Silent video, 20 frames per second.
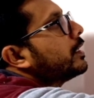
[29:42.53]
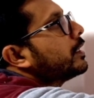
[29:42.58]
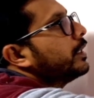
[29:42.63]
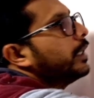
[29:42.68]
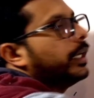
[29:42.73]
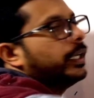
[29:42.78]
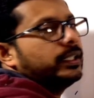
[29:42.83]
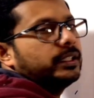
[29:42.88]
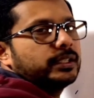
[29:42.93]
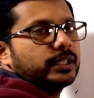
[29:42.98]

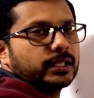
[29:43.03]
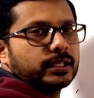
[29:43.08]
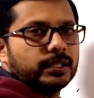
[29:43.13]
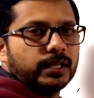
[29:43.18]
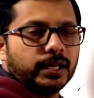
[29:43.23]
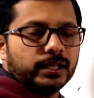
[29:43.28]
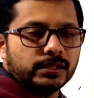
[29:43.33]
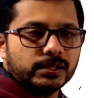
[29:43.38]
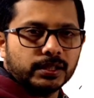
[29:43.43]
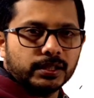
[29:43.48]
greater
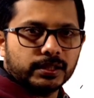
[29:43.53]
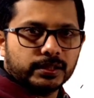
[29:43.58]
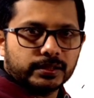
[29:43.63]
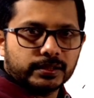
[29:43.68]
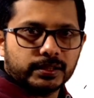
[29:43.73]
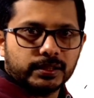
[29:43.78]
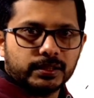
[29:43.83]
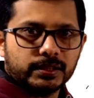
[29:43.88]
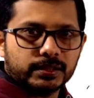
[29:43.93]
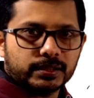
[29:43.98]
than
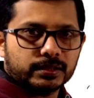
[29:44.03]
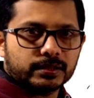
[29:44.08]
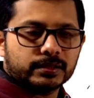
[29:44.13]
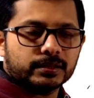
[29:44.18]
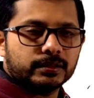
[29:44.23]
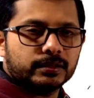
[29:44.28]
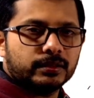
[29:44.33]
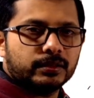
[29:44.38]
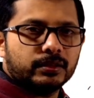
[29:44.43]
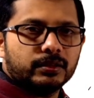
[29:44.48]
6.
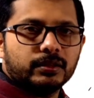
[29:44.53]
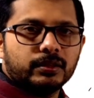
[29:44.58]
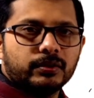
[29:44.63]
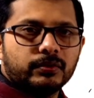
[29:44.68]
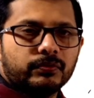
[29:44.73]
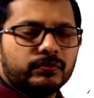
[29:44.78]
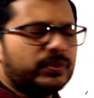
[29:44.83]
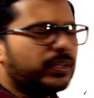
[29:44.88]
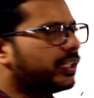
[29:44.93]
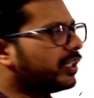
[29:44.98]

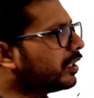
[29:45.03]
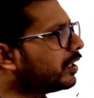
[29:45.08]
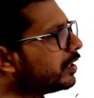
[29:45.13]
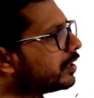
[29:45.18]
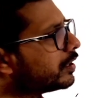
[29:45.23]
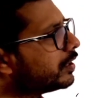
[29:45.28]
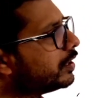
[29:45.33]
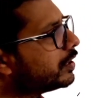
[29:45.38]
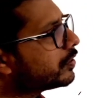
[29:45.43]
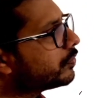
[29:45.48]
Where
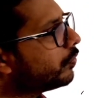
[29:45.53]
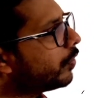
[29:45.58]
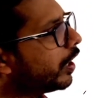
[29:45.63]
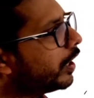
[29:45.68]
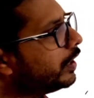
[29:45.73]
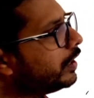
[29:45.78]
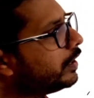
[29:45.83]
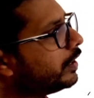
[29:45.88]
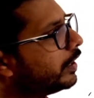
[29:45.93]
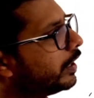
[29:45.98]
is this
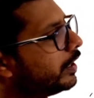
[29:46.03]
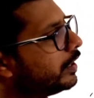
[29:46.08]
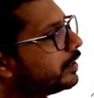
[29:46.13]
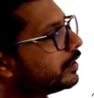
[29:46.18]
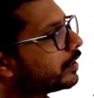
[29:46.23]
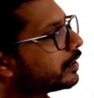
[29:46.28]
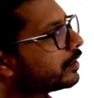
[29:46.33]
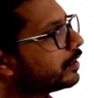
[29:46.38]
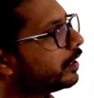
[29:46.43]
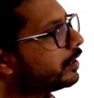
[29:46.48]
y
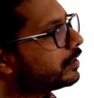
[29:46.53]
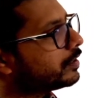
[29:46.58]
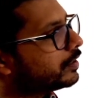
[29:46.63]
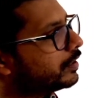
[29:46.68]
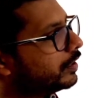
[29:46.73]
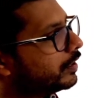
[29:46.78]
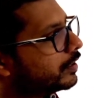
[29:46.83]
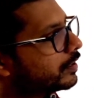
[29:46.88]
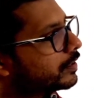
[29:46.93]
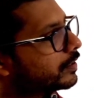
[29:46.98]
greater than
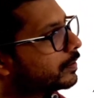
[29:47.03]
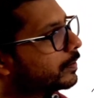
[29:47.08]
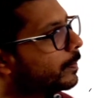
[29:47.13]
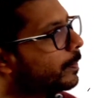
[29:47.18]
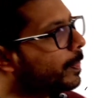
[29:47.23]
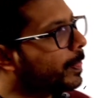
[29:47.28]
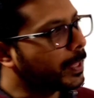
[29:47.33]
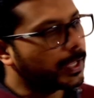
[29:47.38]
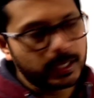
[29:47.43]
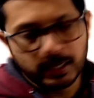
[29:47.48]
6?
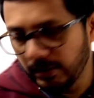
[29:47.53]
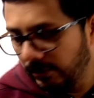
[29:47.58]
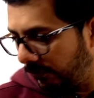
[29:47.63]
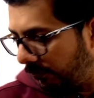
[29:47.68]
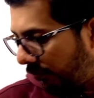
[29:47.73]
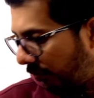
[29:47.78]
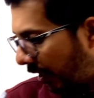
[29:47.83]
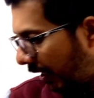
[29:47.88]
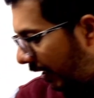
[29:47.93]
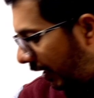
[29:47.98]

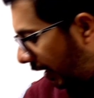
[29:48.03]
Y